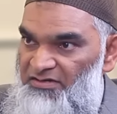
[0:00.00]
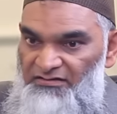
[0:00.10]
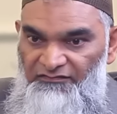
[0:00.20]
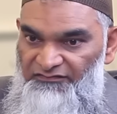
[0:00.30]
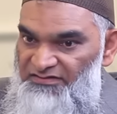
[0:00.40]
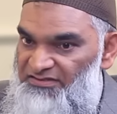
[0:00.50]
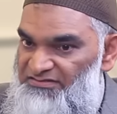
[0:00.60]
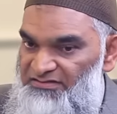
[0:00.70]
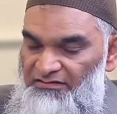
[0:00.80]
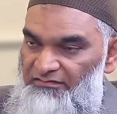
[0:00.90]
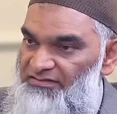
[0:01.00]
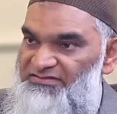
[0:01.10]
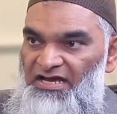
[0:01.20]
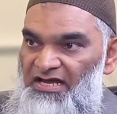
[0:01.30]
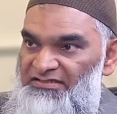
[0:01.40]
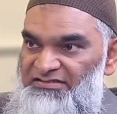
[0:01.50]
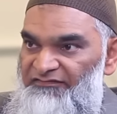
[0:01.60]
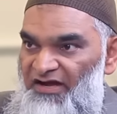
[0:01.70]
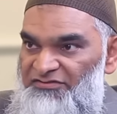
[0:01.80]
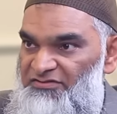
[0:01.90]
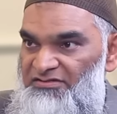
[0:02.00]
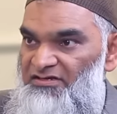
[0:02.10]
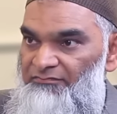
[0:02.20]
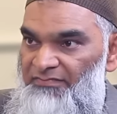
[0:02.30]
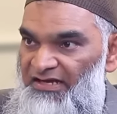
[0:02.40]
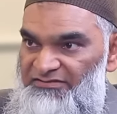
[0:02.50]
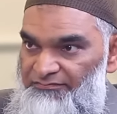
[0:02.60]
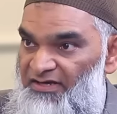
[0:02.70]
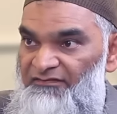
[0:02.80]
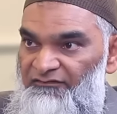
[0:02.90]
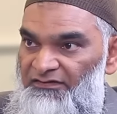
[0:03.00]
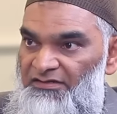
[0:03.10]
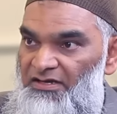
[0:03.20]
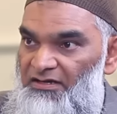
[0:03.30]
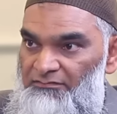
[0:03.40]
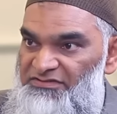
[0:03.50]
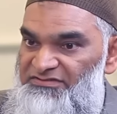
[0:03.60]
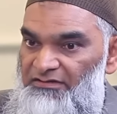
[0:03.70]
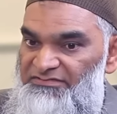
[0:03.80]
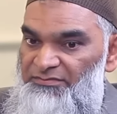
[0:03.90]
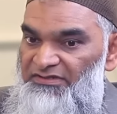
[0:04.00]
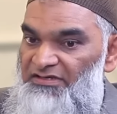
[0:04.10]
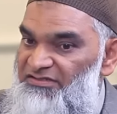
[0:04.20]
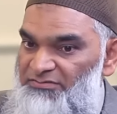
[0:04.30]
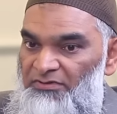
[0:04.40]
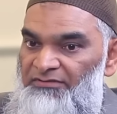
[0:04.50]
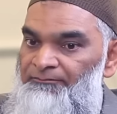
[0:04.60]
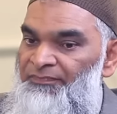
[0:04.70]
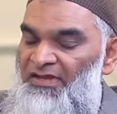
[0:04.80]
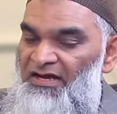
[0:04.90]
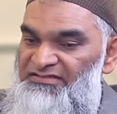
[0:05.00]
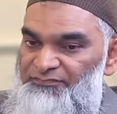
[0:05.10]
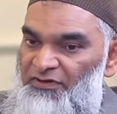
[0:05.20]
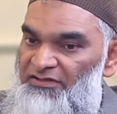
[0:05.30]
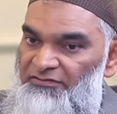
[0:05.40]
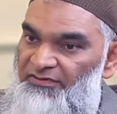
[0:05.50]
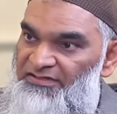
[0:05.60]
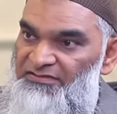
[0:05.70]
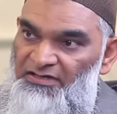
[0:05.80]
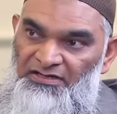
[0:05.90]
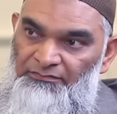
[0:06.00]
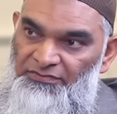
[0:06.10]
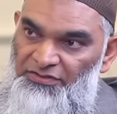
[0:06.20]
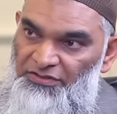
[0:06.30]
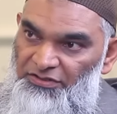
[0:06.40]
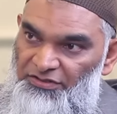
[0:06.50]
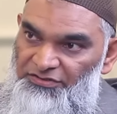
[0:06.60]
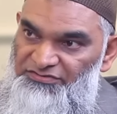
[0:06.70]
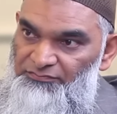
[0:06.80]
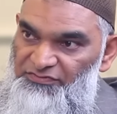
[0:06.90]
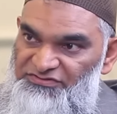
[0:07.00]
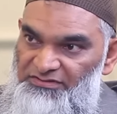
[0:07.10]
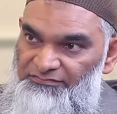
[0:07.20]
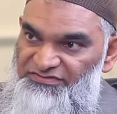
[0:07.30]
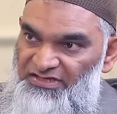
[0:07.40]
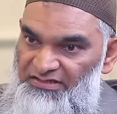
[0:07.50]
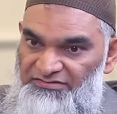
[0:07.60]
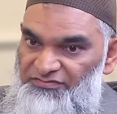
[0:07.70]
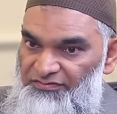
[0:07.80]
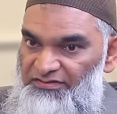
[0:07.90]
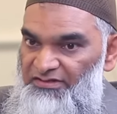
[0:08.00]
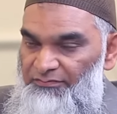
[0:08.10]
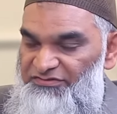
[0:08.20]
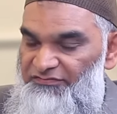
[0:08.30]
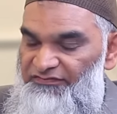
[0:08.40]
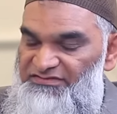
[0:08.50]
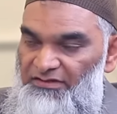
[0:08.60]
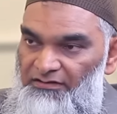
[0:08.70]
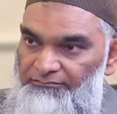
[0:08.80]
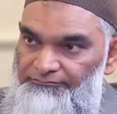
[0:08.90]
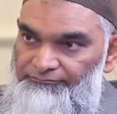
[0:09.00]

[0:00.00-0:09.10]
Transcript: None of these terrorist acts have actually come back to benefit Muslims, but each one has brought great harm to Muslims and to the image of Islam.